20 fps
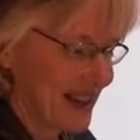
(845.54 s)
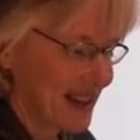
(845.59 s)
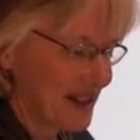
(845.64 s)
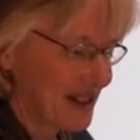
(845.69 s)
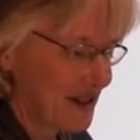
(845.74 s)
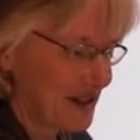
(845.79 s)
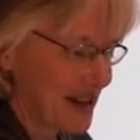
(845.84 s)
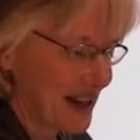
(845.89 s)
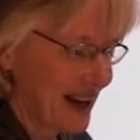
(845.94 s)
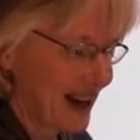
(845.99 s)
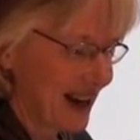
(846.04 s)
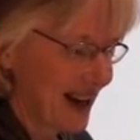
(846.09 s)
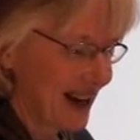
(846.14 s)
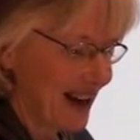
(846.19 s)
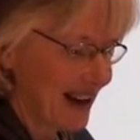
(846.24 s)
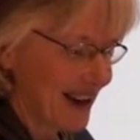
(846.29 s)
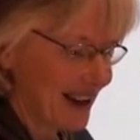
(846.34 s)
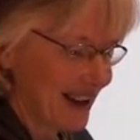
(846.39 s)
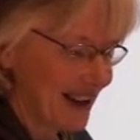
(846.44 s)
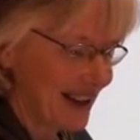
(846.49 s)
So
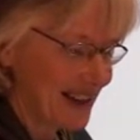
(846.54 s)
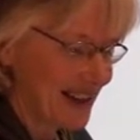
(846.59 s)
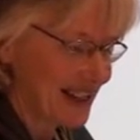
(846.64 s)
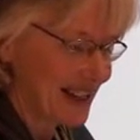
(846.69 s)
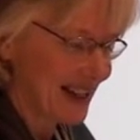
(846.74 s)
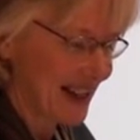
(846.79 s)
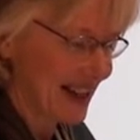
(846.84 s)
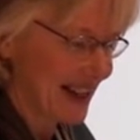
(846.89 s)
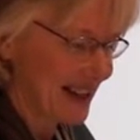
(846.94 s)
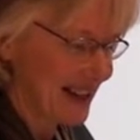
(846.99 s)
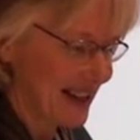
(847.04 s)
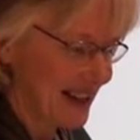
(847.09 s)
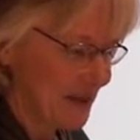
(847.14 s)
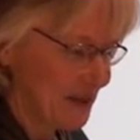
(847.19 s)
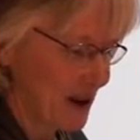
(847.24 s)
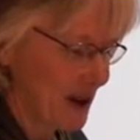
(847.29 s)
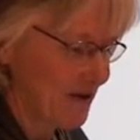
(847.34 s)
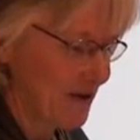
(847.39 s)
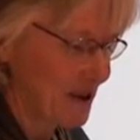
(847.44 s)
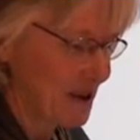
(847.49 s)
yeah, I did.
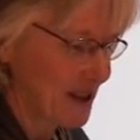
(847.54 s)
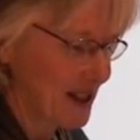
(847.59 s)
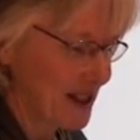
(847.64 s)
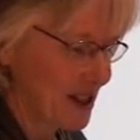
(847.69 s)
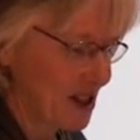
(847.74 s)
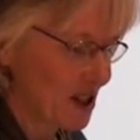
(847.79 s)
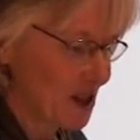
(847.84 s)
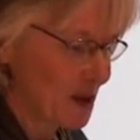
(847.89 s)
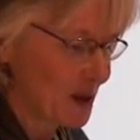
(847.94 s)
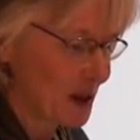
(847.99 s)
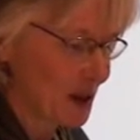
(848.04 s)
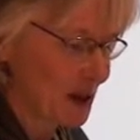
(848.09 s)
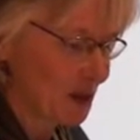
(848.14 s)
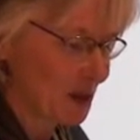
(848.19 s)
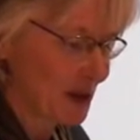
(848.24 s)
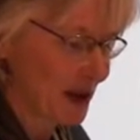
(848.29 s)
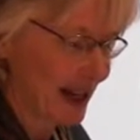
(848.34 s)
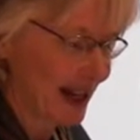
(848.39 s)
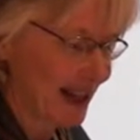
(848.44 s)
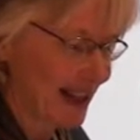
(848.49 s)
My first issue was
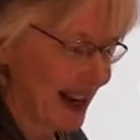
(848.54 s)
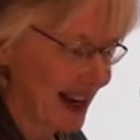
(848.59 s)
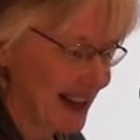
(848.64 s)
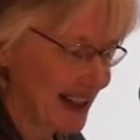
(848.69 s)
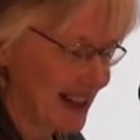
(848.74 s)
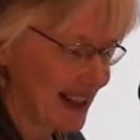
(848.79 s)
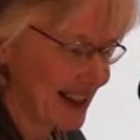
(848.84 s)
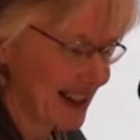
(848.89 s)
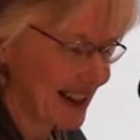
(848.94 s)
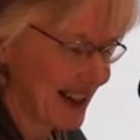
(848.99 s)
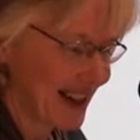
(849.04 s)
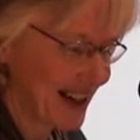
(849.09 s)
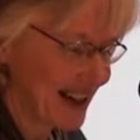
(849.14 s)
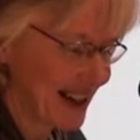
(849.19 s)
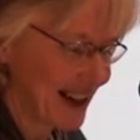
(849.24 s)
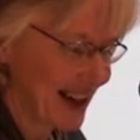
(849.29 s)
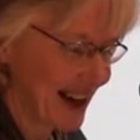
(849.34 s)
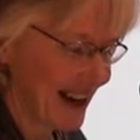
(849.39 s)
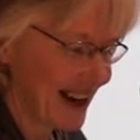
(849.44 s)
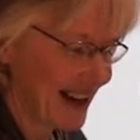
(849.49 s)
spring
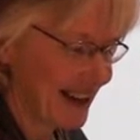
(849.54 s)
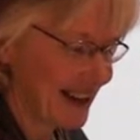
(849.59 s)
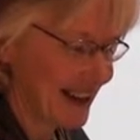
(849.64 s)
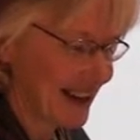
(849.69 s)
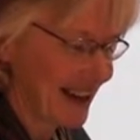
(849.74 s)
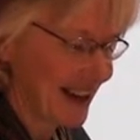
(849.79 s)
1988,